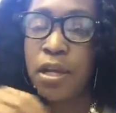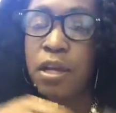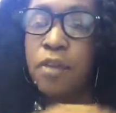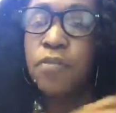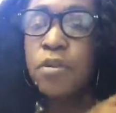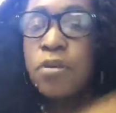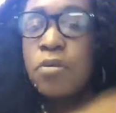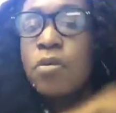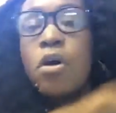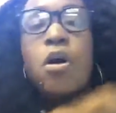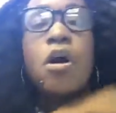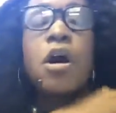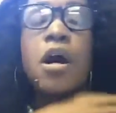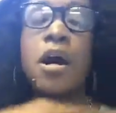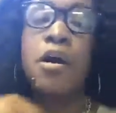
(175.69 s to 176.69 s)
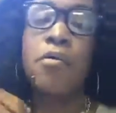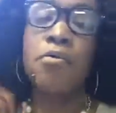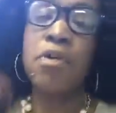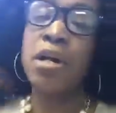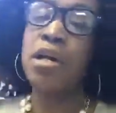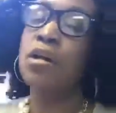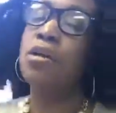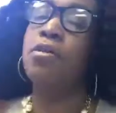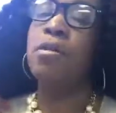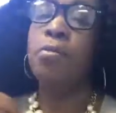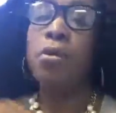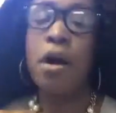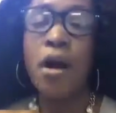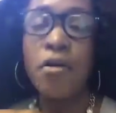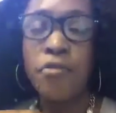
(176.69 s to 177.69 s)
If you are running a
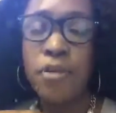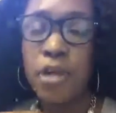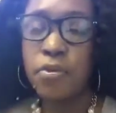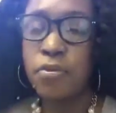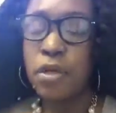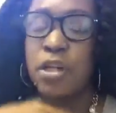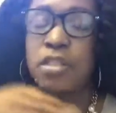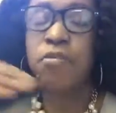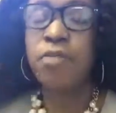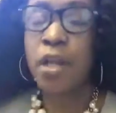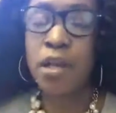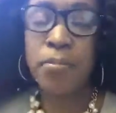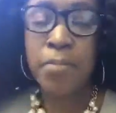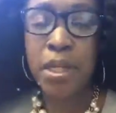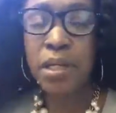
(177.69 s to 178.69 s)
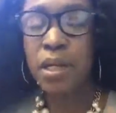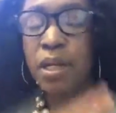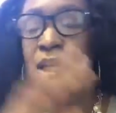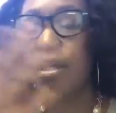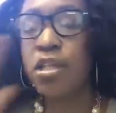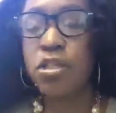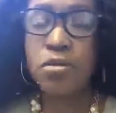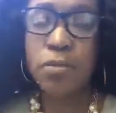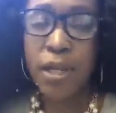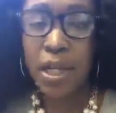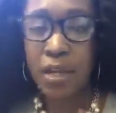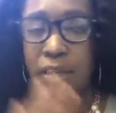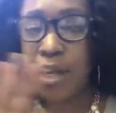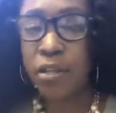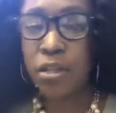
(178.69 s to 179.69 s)
nonprofit, running development, any sort of way
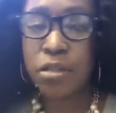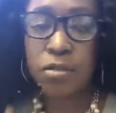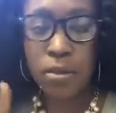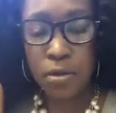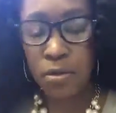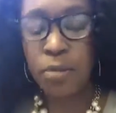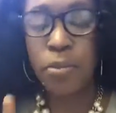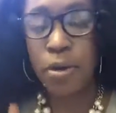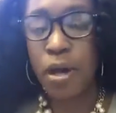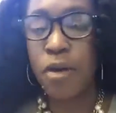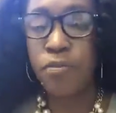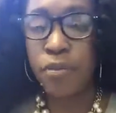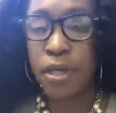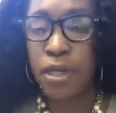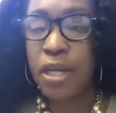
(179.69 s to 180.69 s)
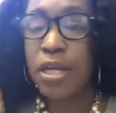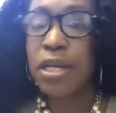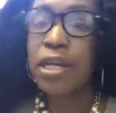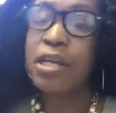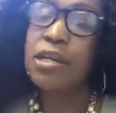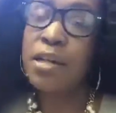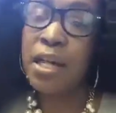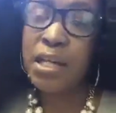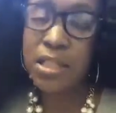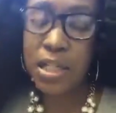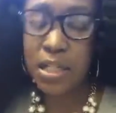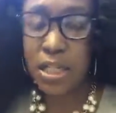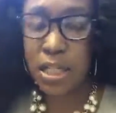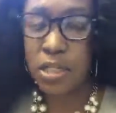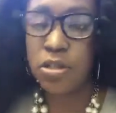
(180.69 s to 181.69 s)
connected to a nonprofit,
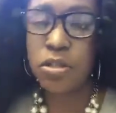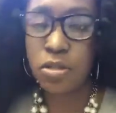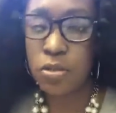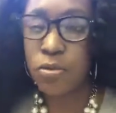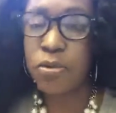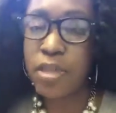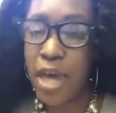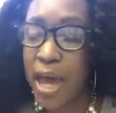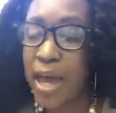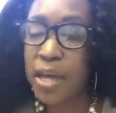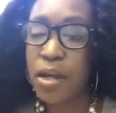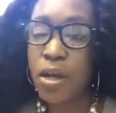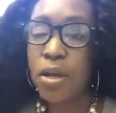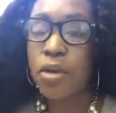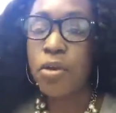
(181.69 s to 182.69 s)
connecting into that